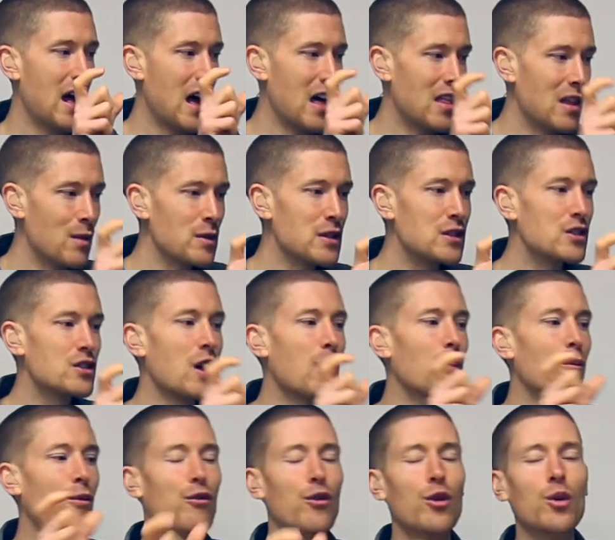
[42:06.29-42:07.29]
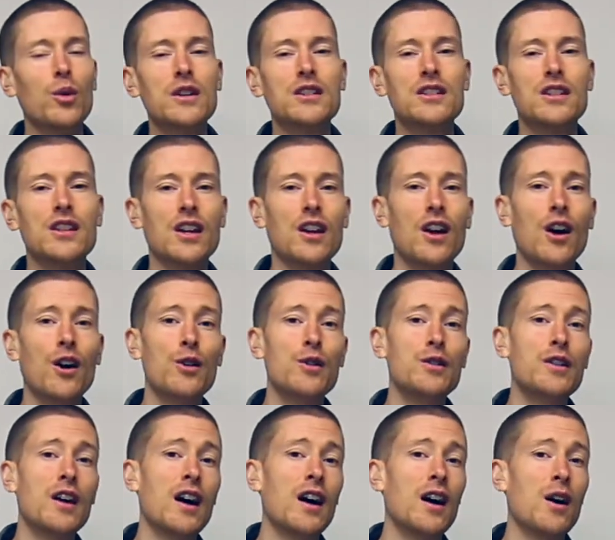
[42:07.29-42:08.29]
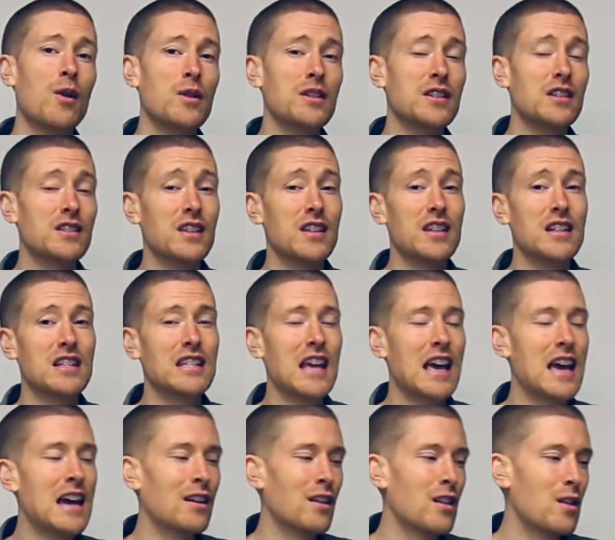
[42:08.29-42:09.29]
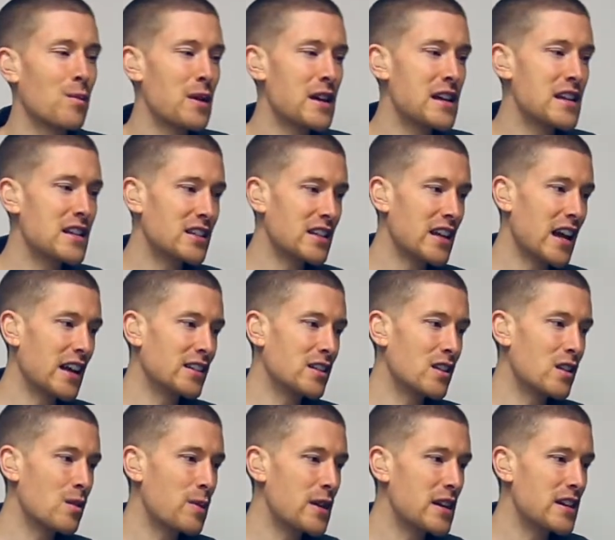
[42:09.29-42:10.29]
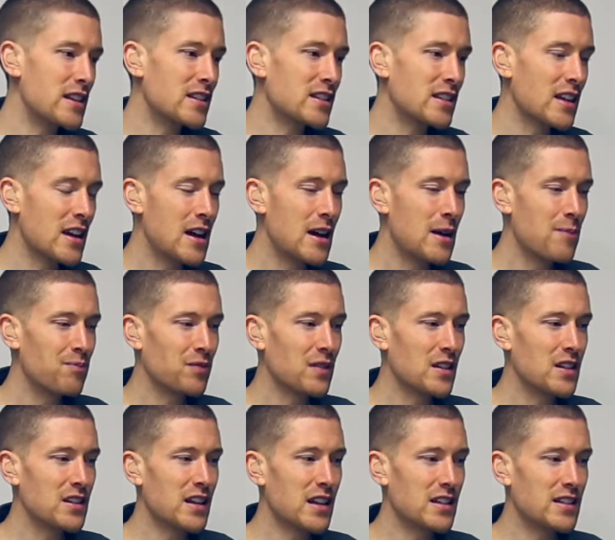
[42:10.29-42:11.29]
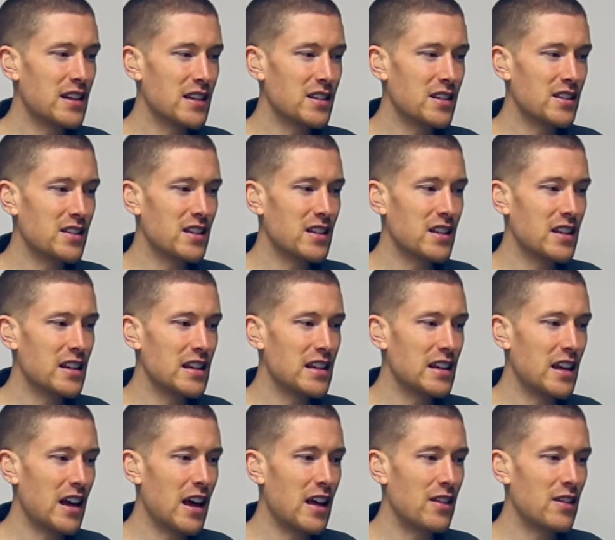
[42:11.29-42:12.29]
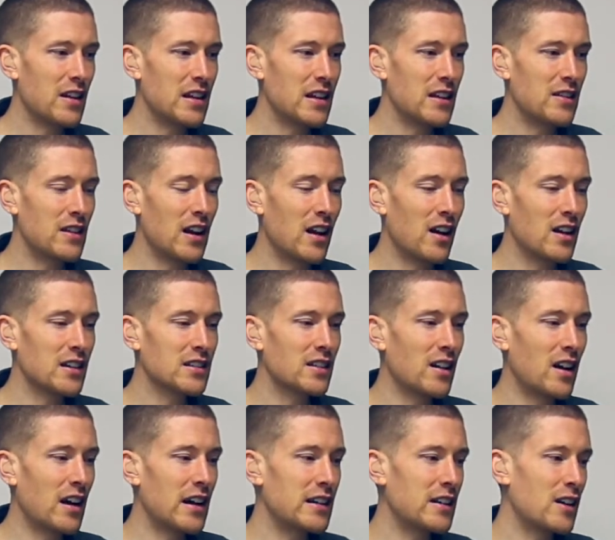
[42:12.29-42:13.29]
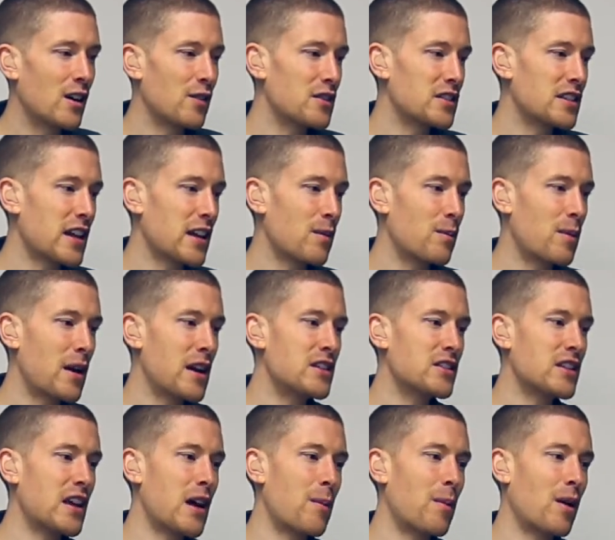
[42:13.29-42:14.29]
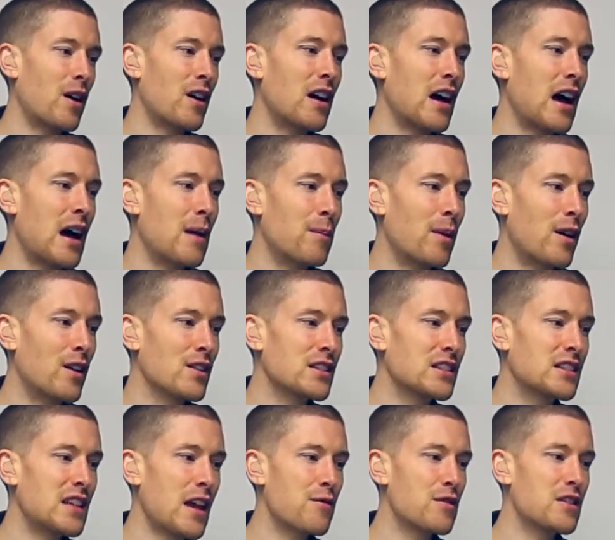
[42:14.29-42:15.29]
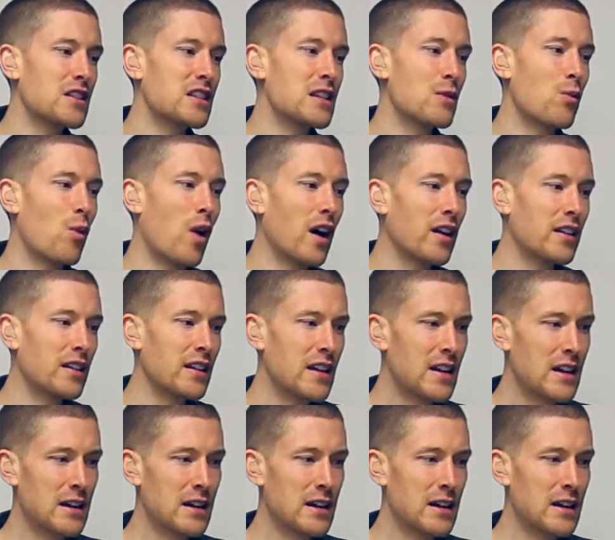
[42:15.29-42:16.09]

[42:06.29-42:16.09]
And then we jump forward to the Coda, which is at the tail of the piece, the end of the piece. So that takes us to the last line of the second page there at bar 71.